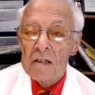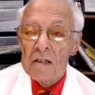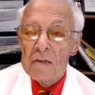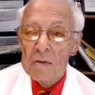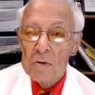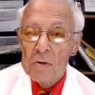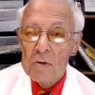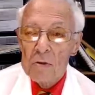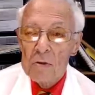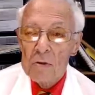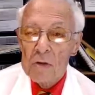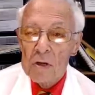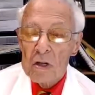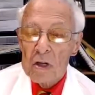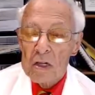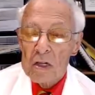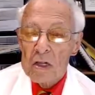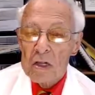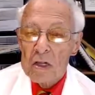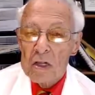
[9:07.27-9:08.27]

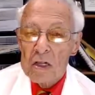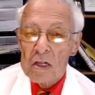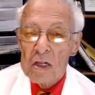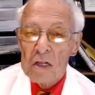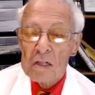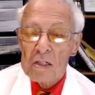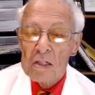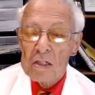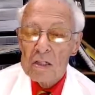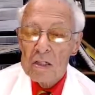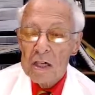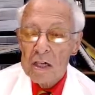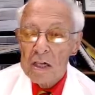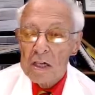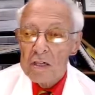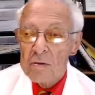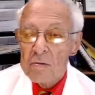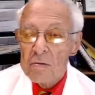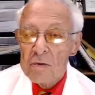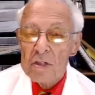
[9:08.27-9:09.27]
to attain